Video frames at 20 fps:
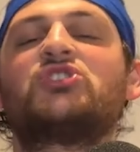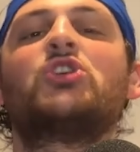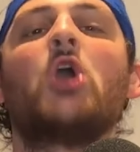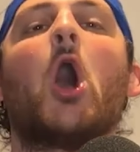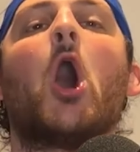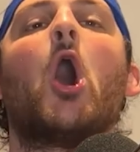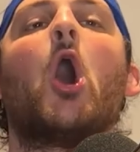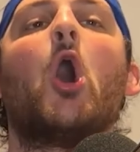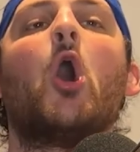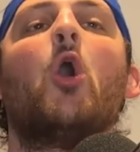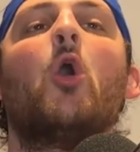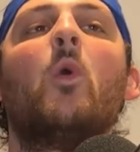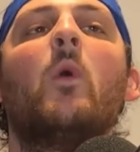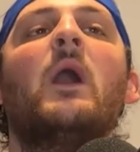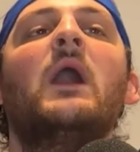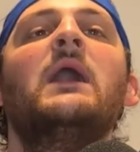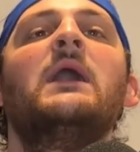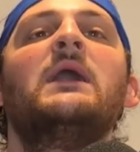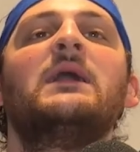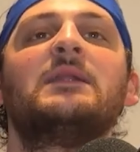
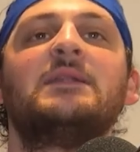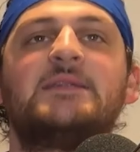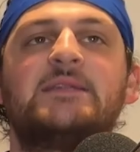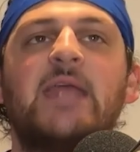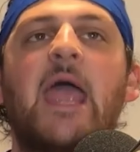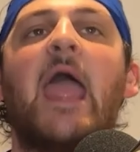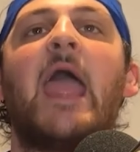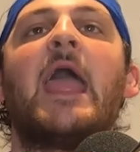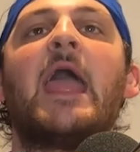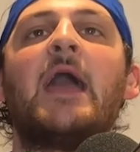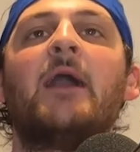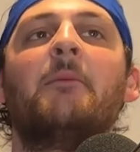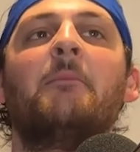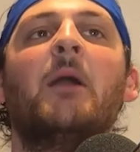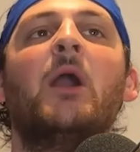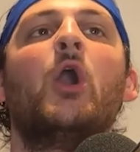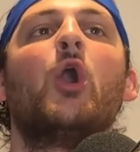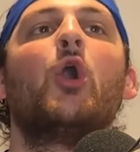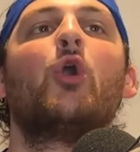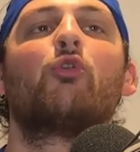so
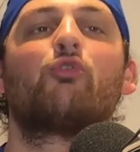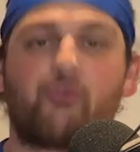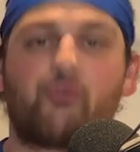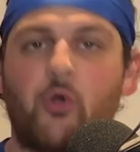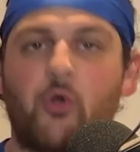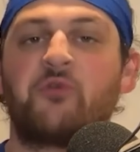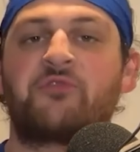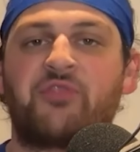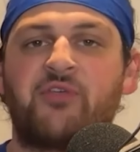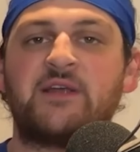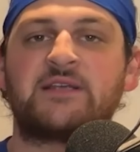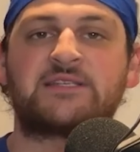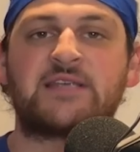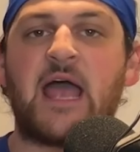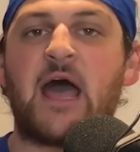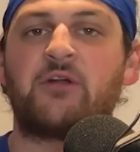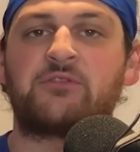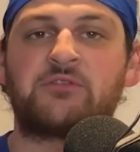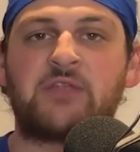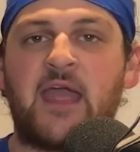damn
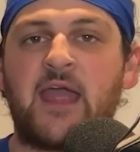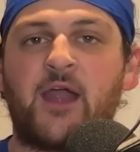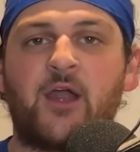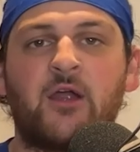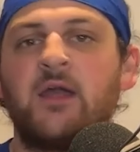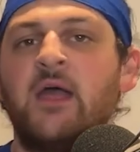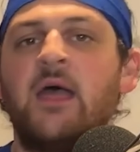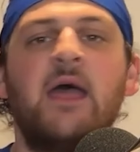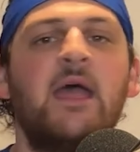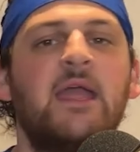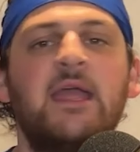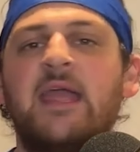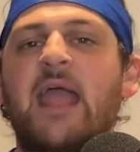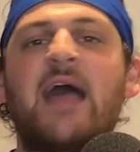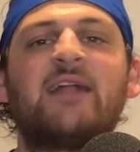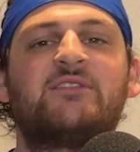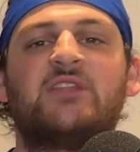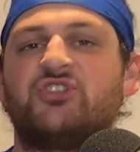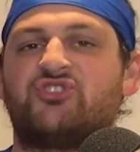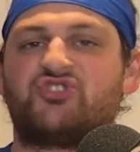ruthless out there. He
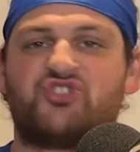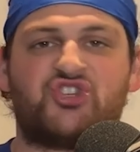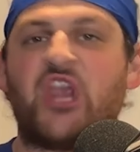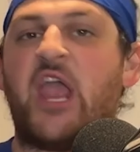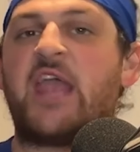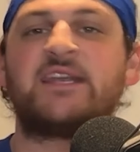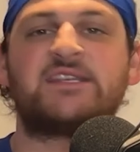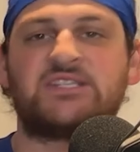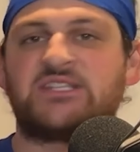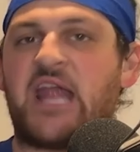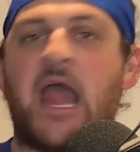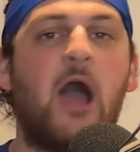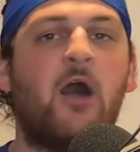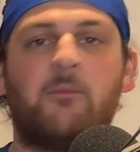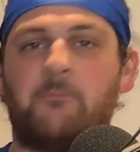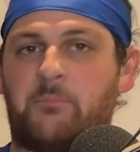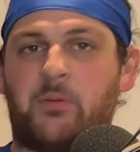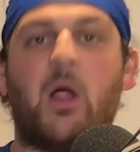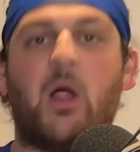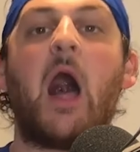had to chase
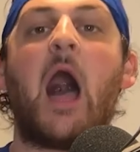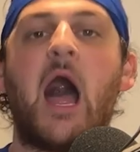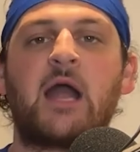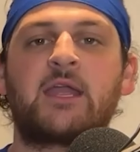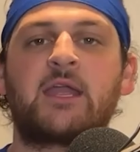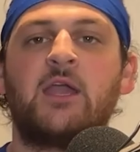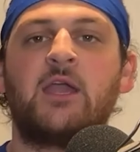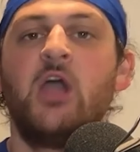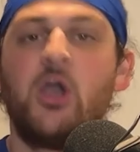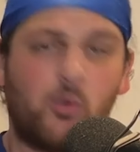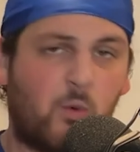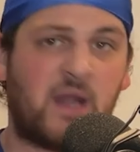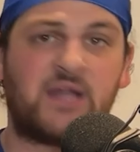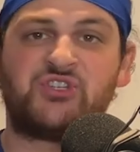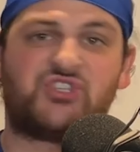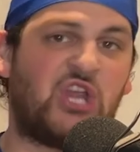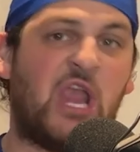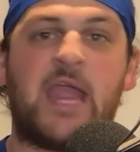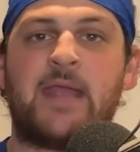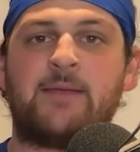down block
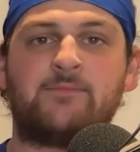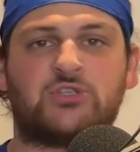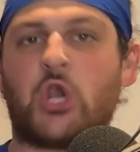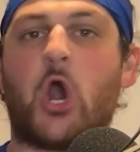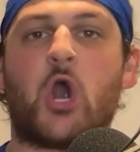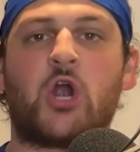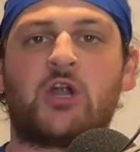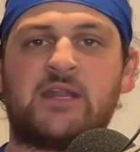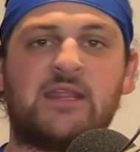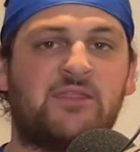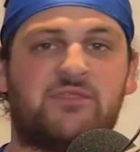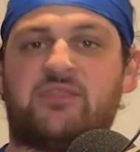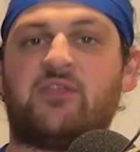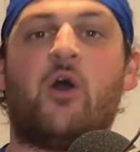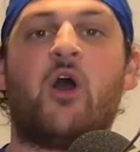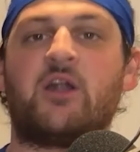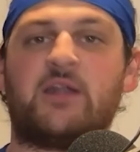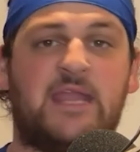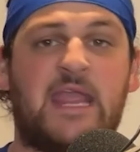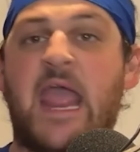when James Harden
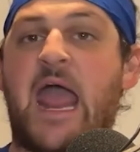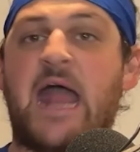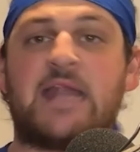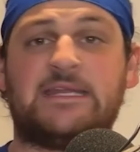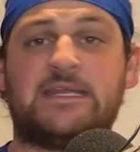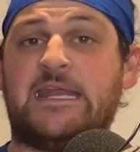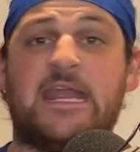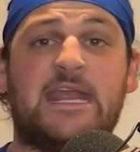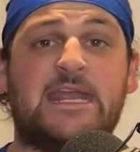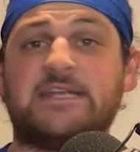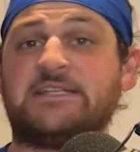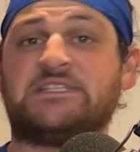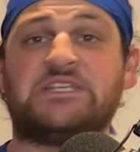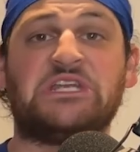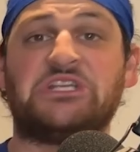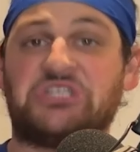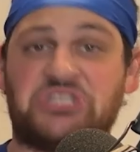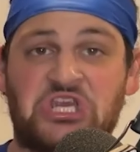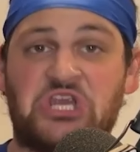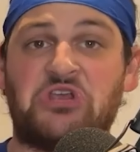thought he had an
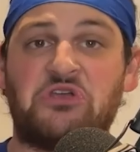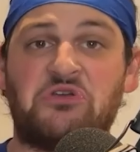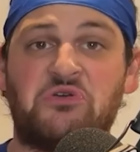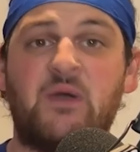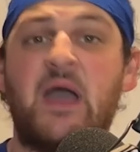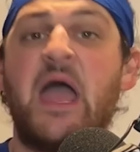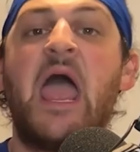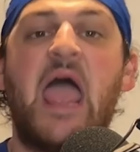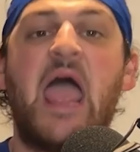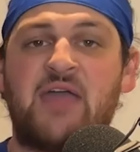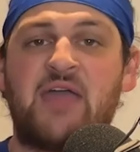easy two.